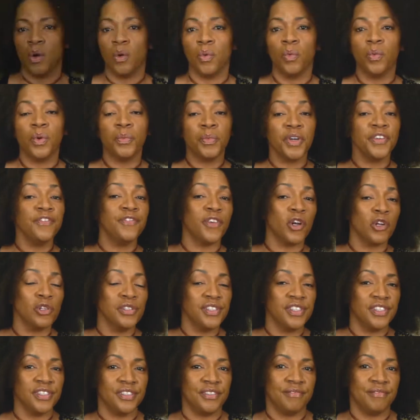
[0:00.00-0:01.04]
When we
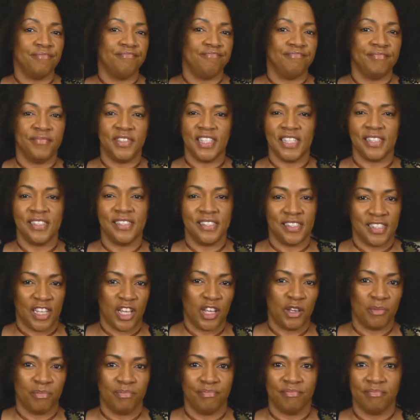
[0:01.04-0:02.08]
first did
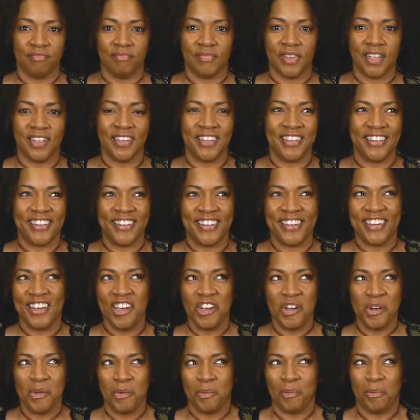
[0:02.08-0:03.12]
STEM,
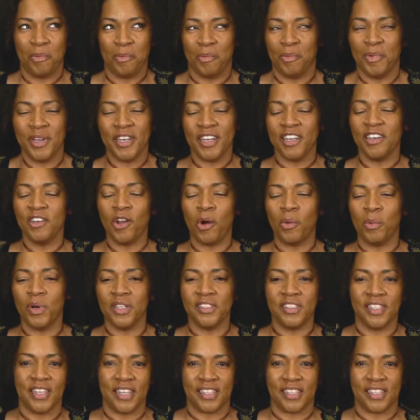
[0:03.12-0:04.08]
we didn't know what to